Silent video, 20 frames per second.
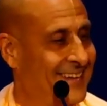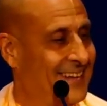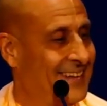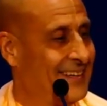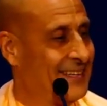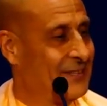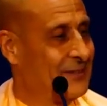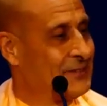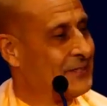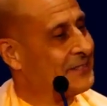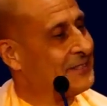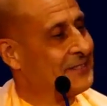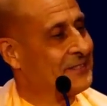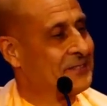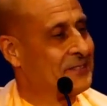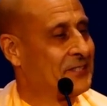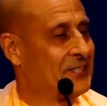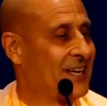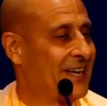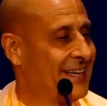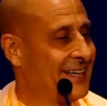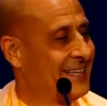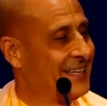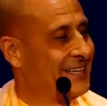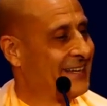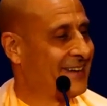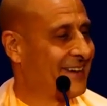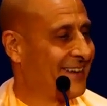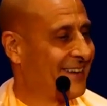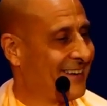And he looked at the
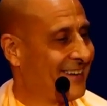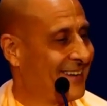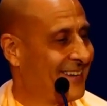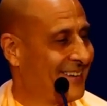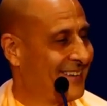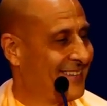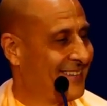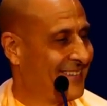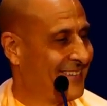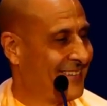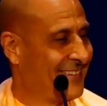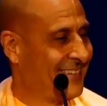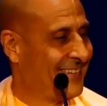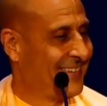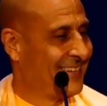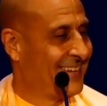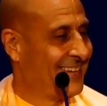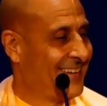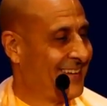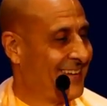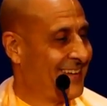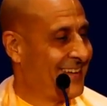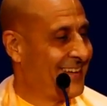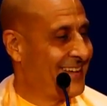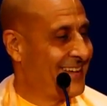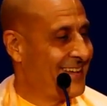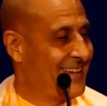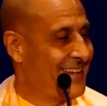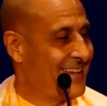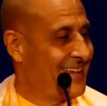shiny car,
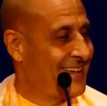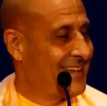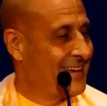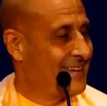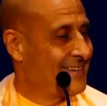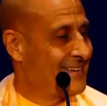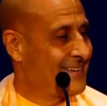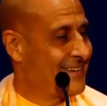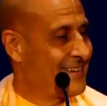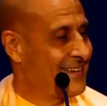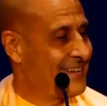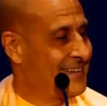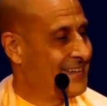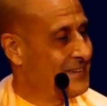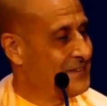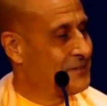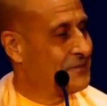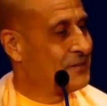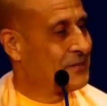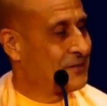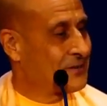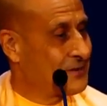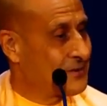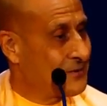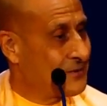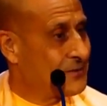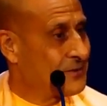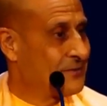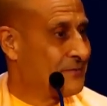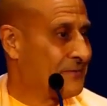and he took
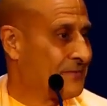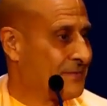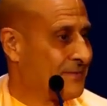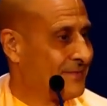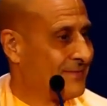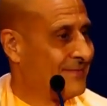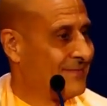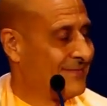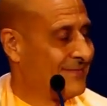note of